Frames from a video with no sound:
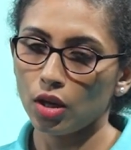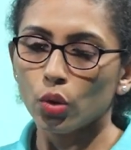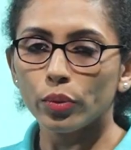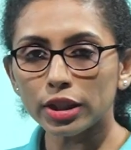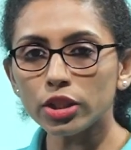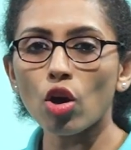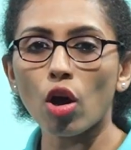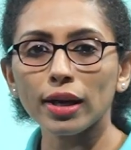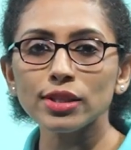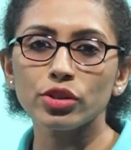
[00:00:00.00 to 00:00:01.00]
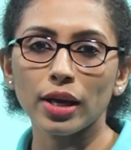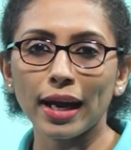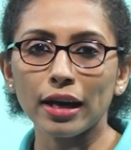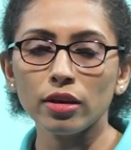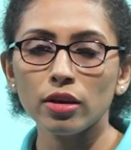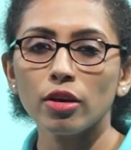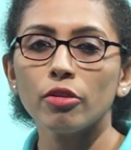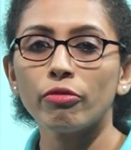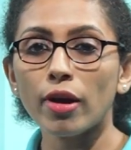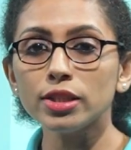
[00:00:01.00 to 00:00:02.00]
with the knowledge gained,
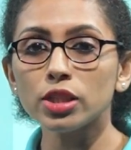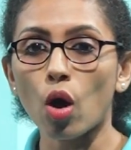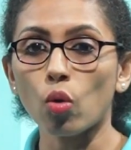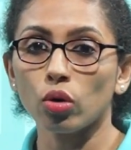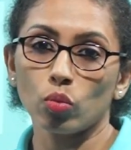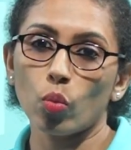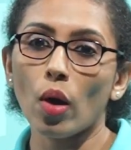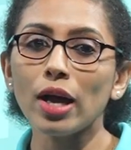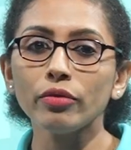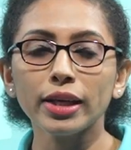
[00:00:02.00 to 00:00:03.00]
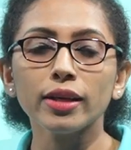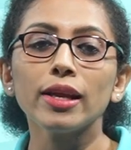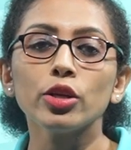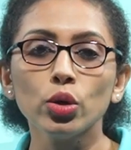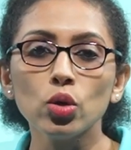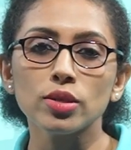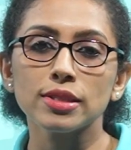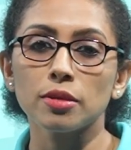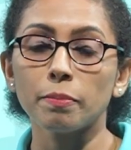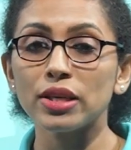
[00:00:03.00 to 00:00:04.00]
find out where we can use
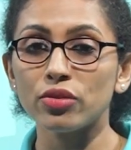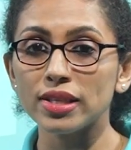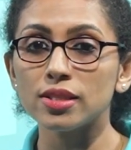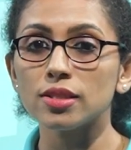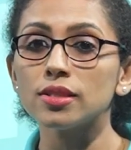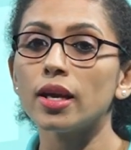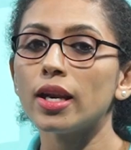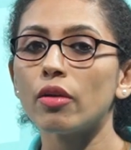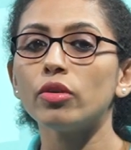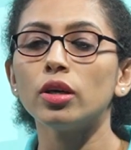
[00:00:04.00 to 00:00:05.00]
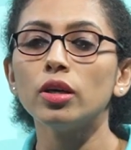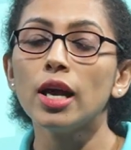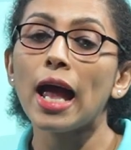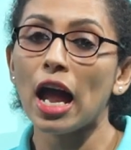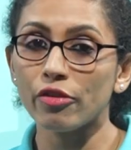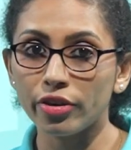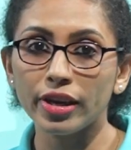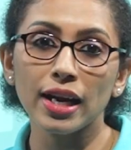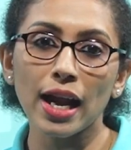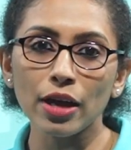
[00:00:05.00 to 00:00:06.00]
the matrices in our
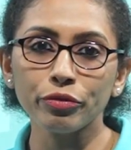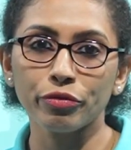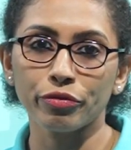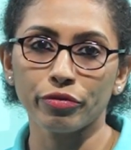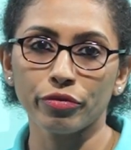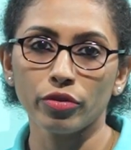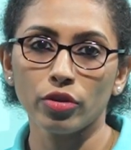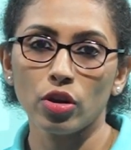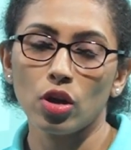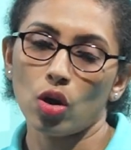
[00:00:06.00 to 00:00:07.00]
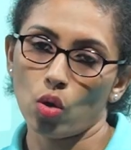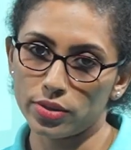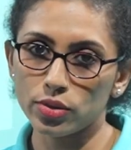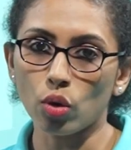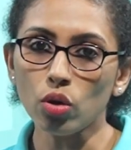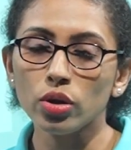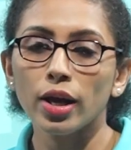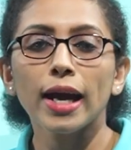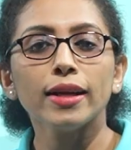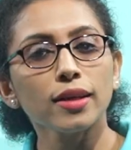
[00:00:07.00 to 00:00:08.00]
everyday life. Also,
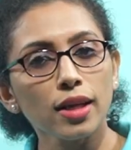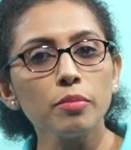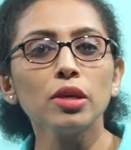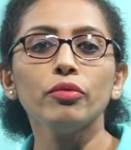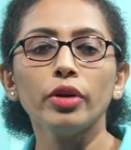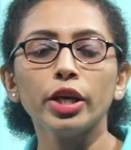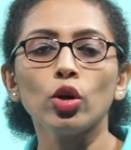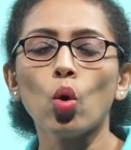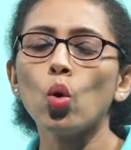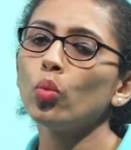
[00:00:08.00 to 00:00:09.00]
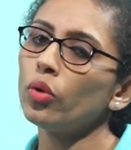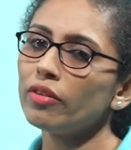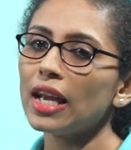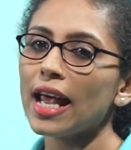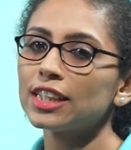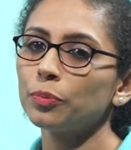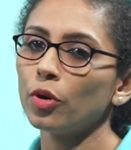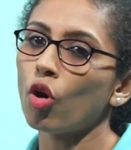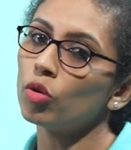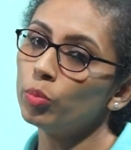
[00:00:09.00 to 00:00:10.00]
in the coming video, we will
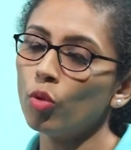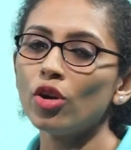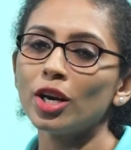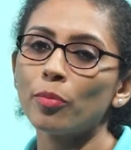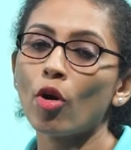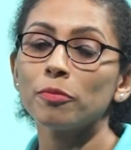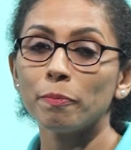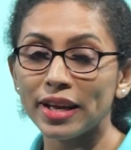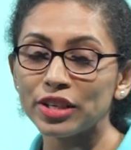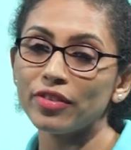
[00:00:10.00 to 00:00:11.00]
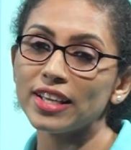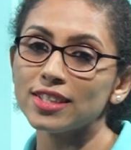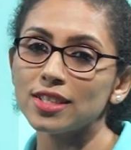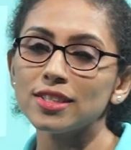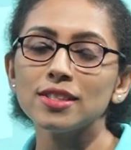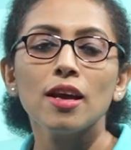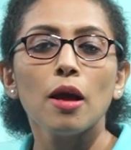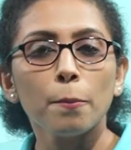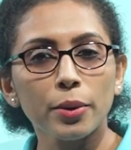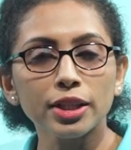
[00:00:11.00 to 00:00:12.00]
explore more about matrices,
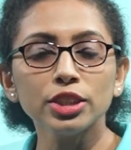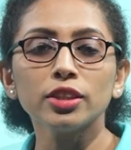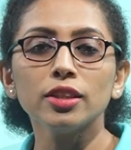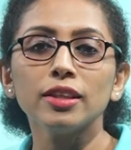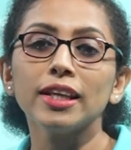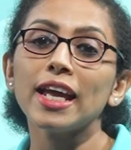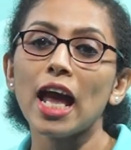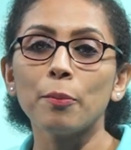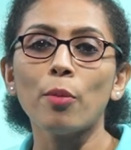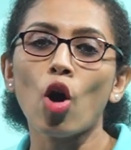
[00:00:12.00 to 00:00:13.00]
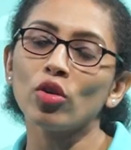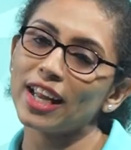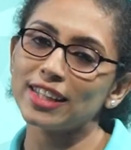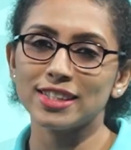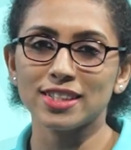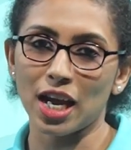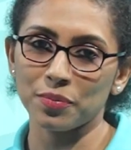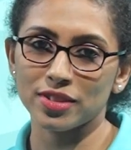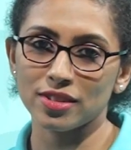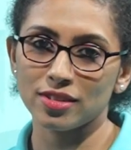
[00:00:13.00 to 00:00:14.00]
particularly about its
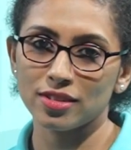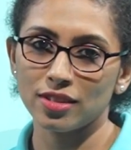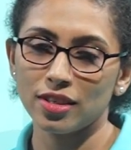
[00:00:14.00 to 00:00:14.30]
types.